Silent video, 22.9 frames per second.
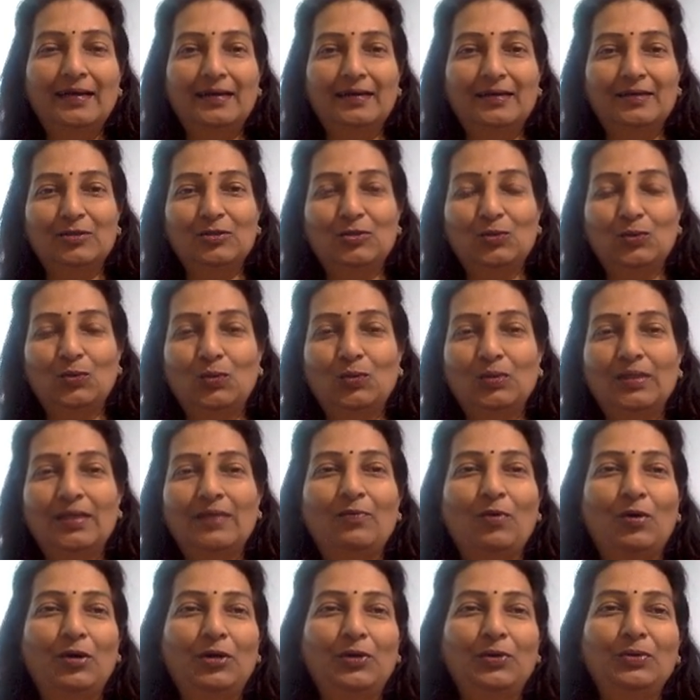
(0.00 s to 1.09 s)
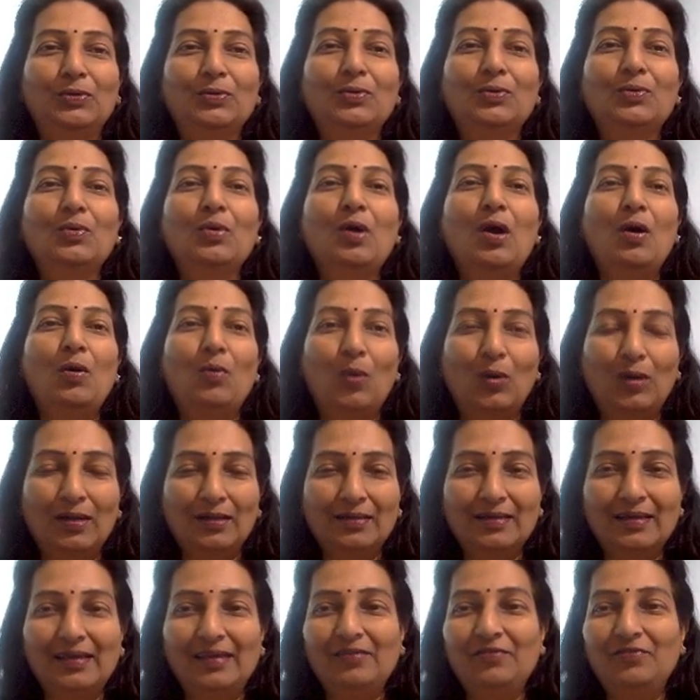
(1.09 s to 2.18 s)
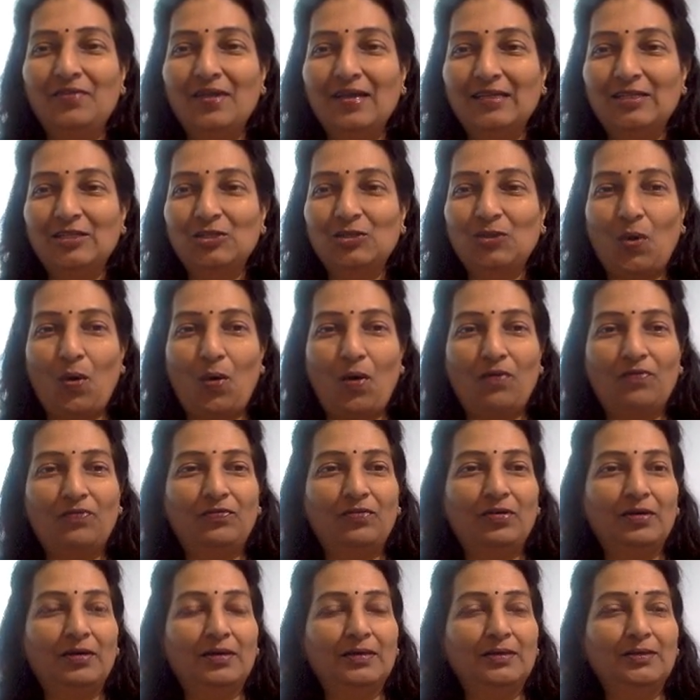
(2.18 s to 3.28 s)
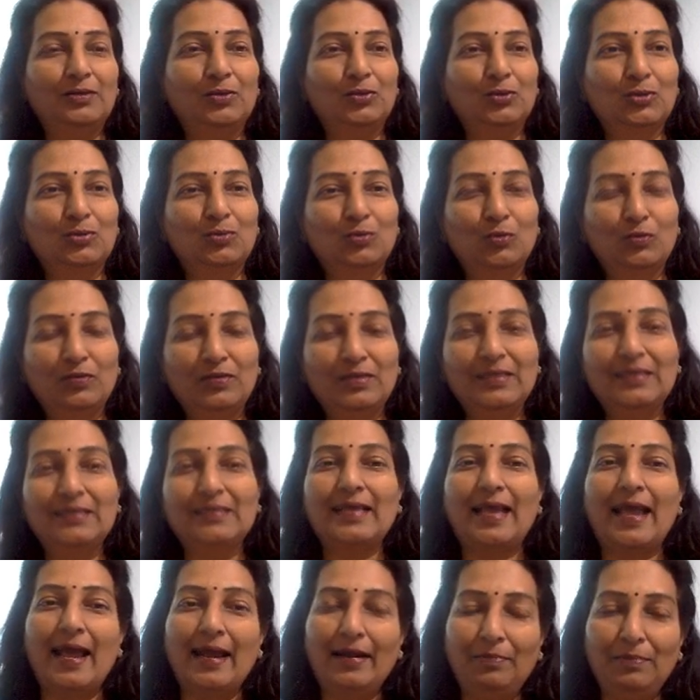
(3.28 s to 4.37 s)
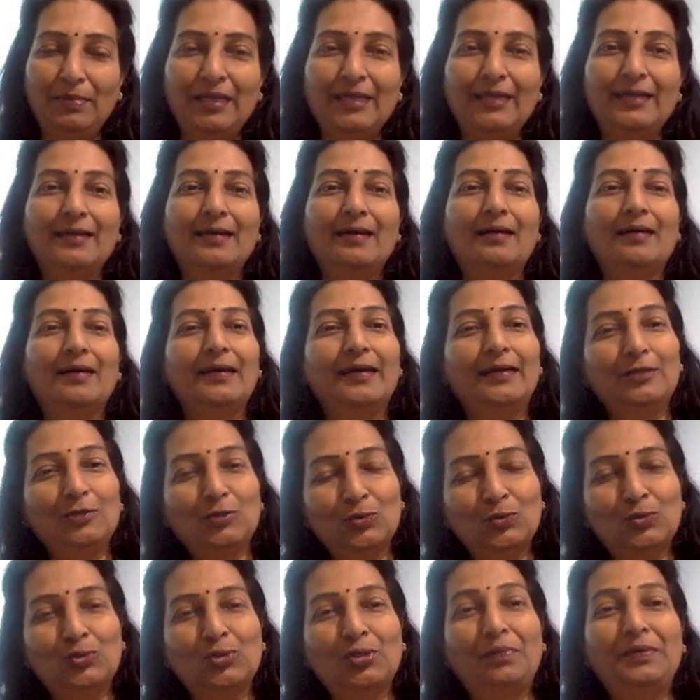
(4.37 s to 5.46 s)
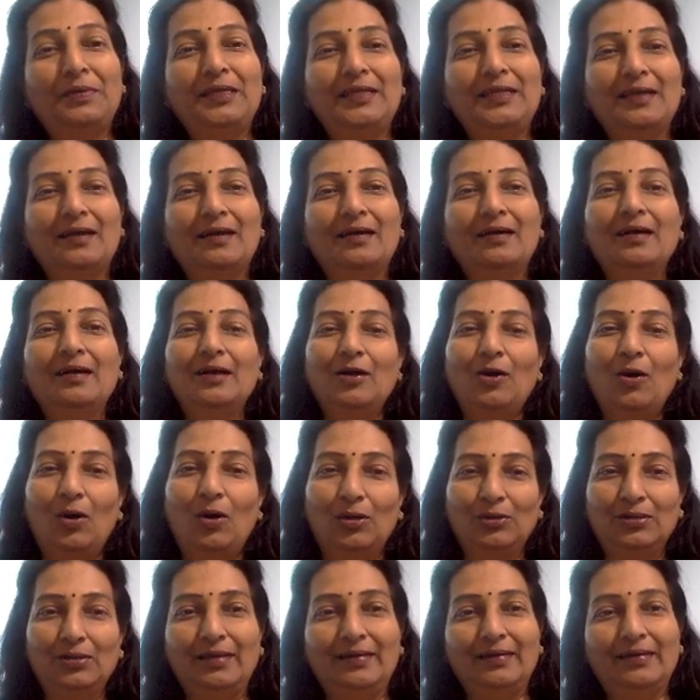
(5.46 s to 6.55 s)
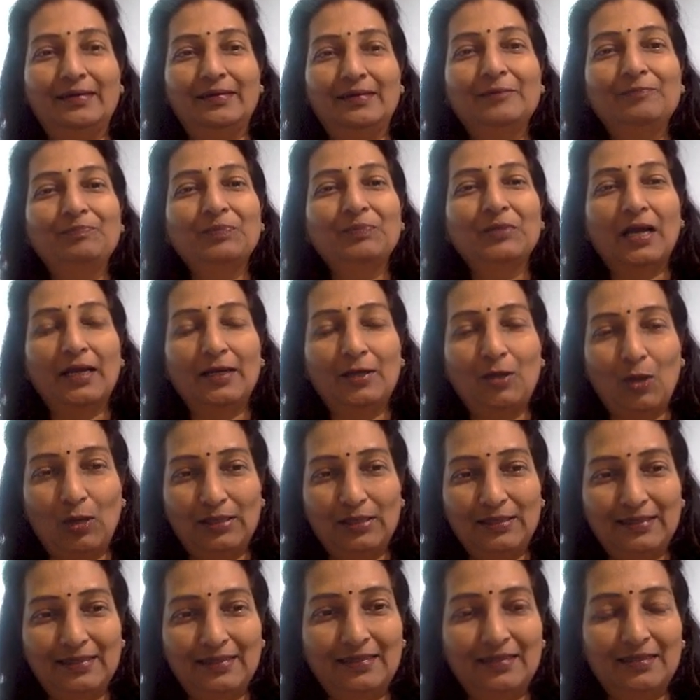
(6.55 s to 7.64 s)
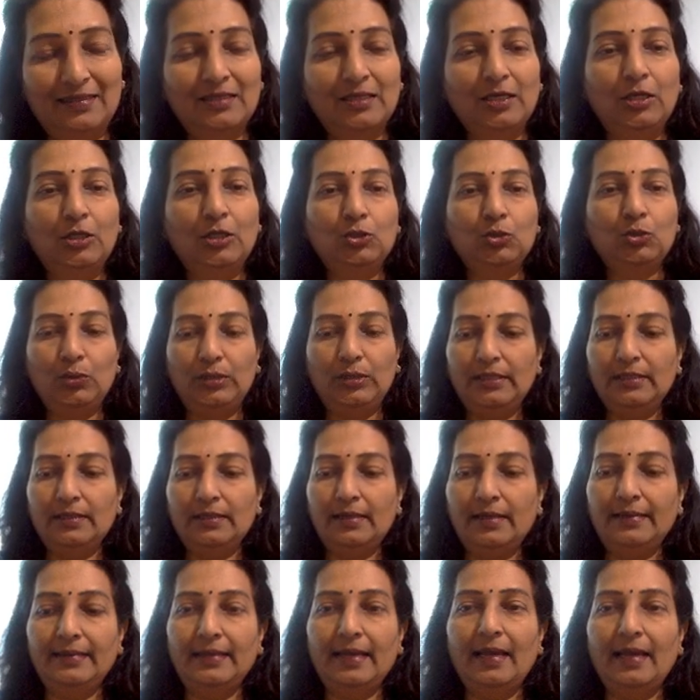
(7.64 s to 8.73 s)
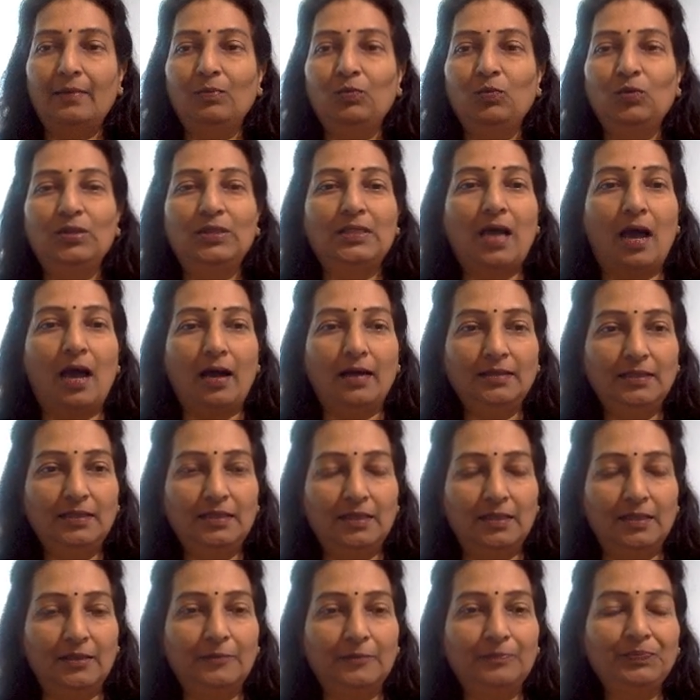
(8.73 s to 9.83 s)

so they want to know what are the effects of those movies and media and social media on their adolescents. So here I am with the answer,